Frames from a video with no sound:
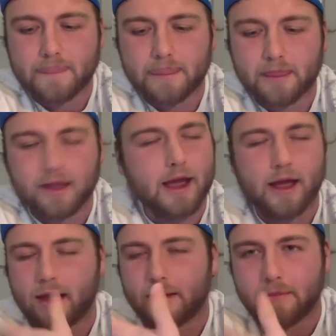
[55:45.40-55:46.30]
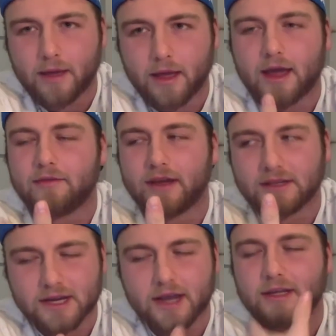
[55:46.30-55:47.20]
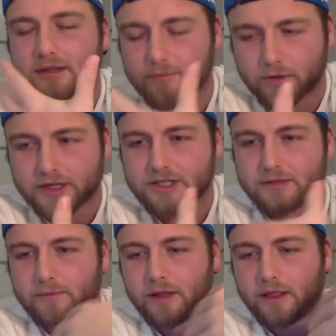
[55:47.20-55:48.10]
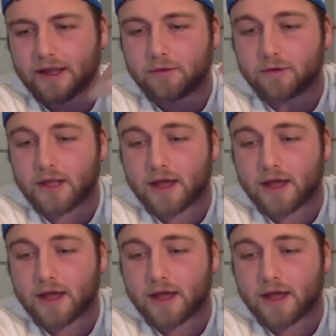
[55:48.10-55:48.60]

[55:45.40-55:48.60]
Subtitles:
like, I have anxiety and depression, but, like, it would get